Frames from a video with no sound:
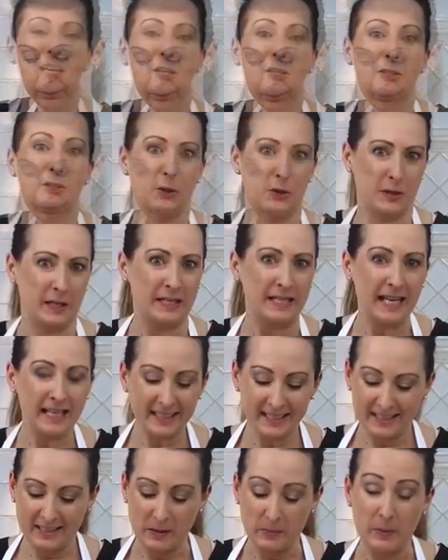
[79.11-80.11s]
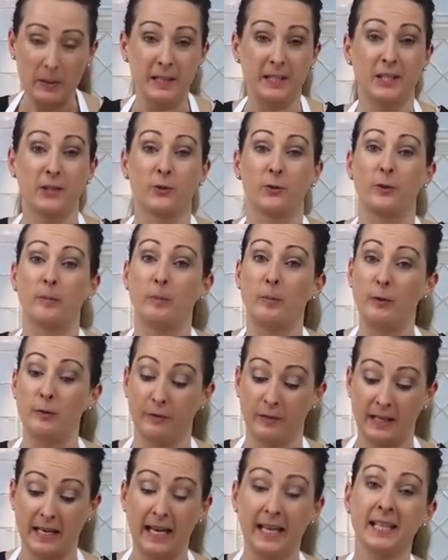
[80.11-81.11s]
So the next step is to
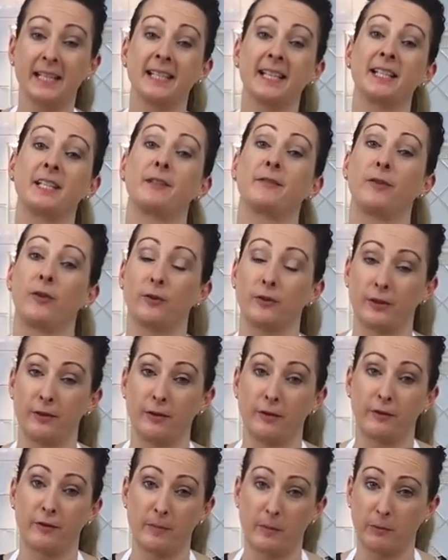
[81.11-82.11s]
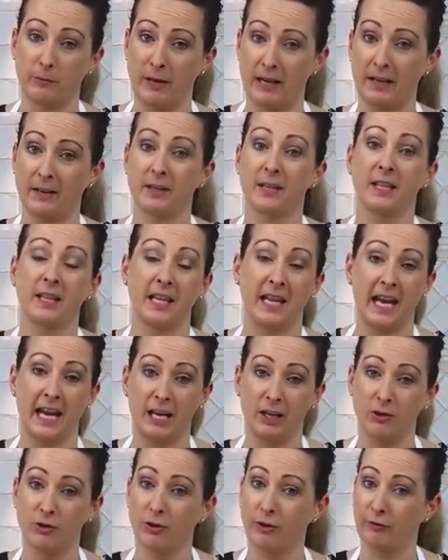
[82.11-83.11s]
remove the excess fondant from around the
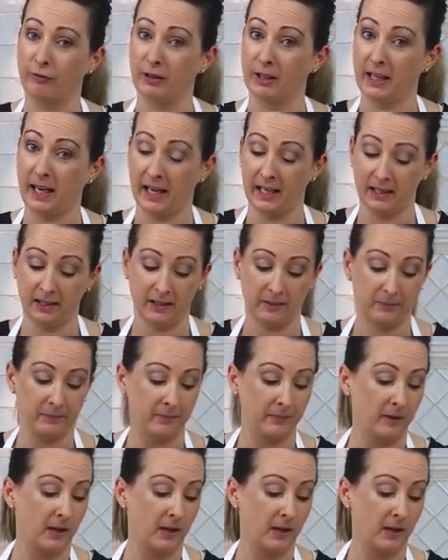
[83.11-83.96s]
edge of the cake.